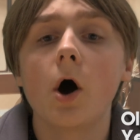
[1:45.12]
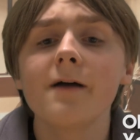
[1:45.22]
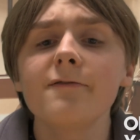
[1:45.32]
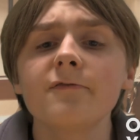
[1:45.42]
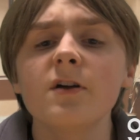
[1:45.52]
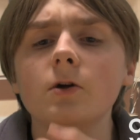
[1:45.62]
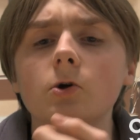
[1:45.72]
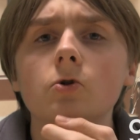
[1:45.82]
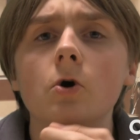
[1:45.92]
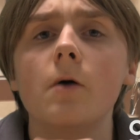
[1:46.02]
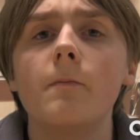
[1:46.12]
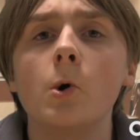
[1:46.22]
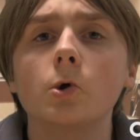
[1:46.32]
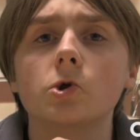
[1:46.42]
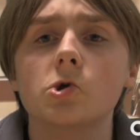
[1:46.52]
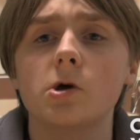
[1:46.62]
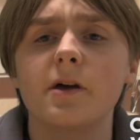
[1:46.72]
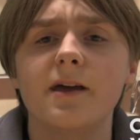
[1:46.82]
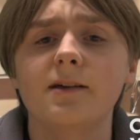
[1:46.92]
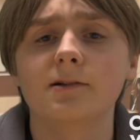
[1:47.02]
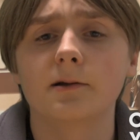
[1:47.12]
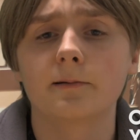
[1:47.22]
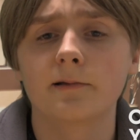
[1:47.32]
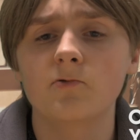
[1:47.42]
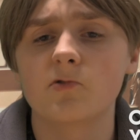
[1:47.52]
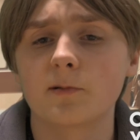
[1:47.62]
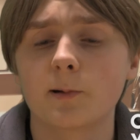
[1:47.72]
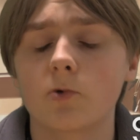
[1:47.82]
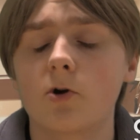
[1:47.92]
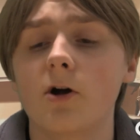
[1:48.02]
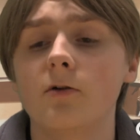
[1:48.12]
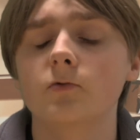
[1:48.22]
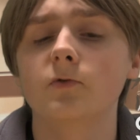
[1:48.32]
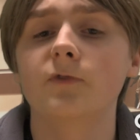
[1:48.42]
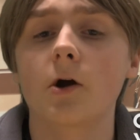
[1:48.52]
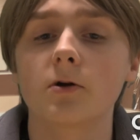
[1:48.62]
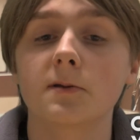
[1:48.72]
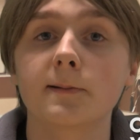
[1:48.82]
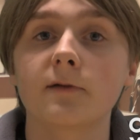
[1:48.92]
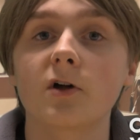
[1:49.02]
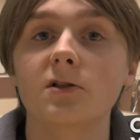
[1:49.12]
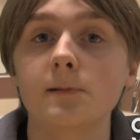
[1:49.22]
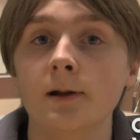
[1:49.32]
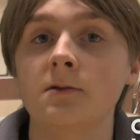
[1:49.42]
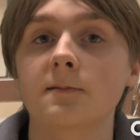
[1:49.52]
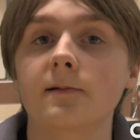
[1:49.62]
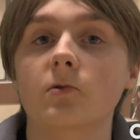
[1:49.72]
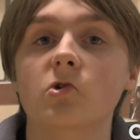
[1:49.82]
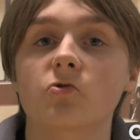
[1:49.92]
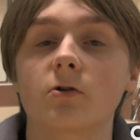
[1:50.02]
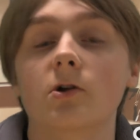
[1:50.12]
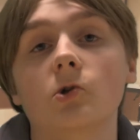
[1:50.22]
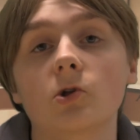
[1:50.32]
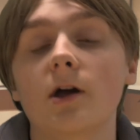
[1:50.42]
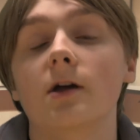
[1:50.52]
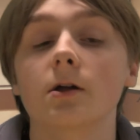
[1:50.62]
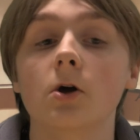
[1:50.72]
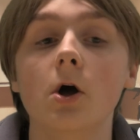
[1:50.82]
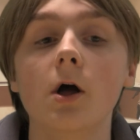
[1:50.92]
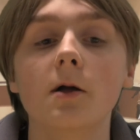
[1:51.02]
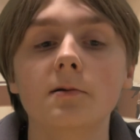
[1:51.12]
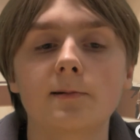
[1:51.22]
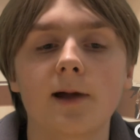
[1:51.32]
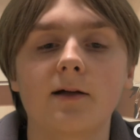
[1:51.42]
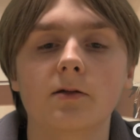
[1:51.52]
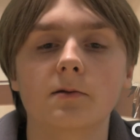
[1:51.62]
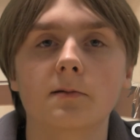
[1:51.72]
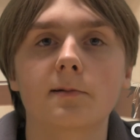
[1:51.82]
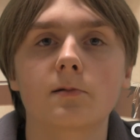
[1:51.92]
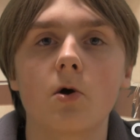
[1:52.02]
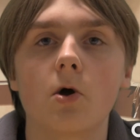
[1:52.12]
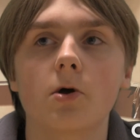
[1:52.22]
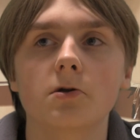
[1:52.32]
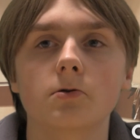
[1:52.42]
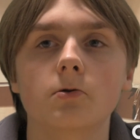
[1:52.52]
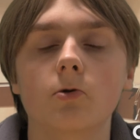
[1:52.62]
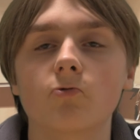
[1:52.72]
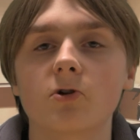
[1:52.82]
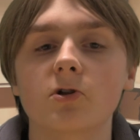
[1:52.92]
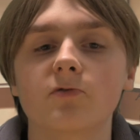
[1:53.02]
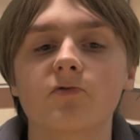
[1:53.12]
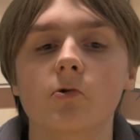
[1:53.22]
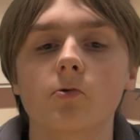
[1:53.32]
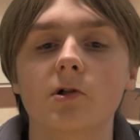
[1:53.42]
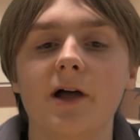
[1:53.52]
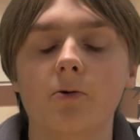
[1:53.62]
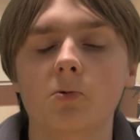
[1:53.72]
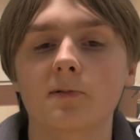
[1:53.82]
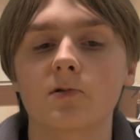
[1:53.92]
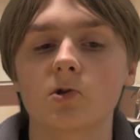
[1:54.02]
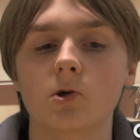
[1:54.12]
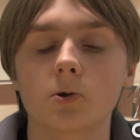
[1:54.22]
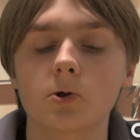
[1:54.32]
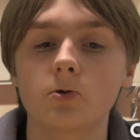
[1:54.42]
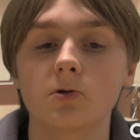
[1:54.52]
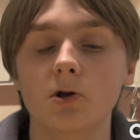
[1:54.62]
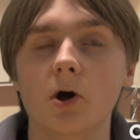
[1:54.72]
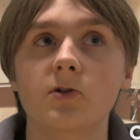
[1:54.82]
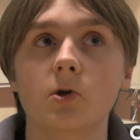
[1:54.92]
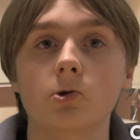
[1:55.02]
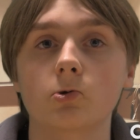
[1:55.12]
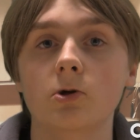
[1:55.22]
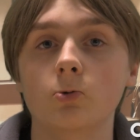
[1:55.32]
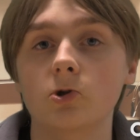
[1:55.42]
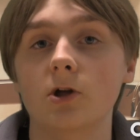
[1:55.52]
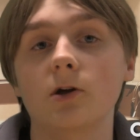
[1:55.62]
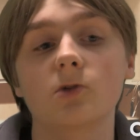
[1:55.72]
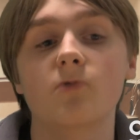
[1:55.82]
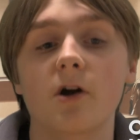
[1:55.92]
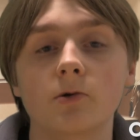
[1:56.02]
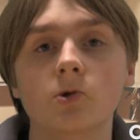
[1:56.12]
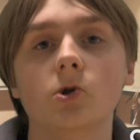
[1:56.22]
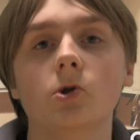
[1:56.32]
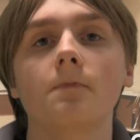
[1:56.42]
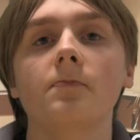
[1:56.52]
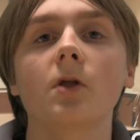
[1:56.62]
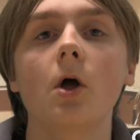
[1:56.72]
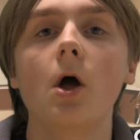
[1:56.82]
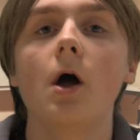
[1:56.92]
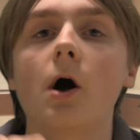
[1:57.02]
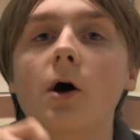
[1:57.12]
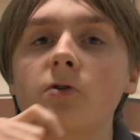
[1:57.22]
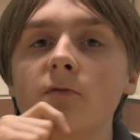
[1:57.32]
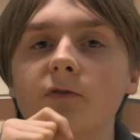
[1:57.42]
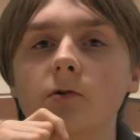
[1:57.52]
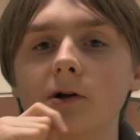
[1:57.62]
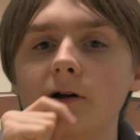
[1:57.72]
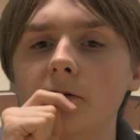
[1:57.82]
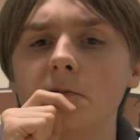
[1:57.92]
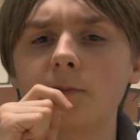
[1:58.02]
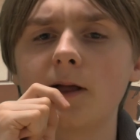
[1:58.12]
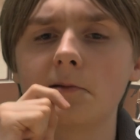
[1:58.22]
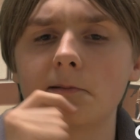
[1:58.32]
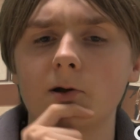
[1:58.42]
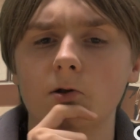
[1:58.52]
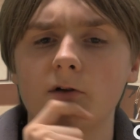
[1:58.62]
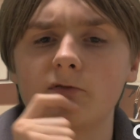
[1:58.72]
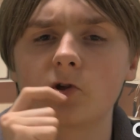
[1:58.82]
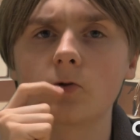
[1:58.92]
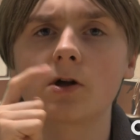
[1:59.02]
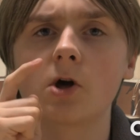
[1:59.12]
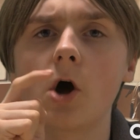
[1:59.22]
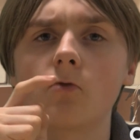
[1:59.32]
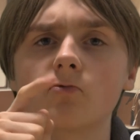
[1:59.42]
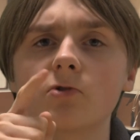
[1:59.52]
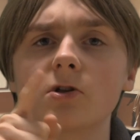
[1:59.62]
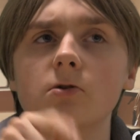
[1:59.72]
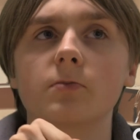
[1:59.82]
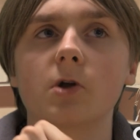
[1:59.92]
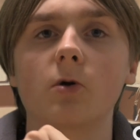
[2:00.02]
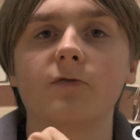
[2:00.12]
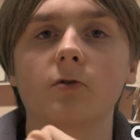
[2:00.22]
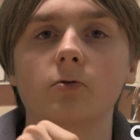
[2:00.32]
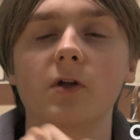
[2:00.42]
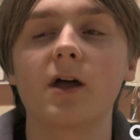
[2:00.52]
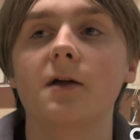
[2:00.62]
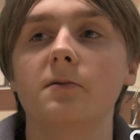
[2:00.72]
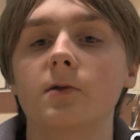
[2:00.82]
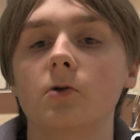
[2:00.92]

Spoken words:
I think the books in English literature are fairly challenging to read. They challenge the reader through the language that's used and the ideals they express. I don't feel they're challenging enough so they can't read them, though I feel they're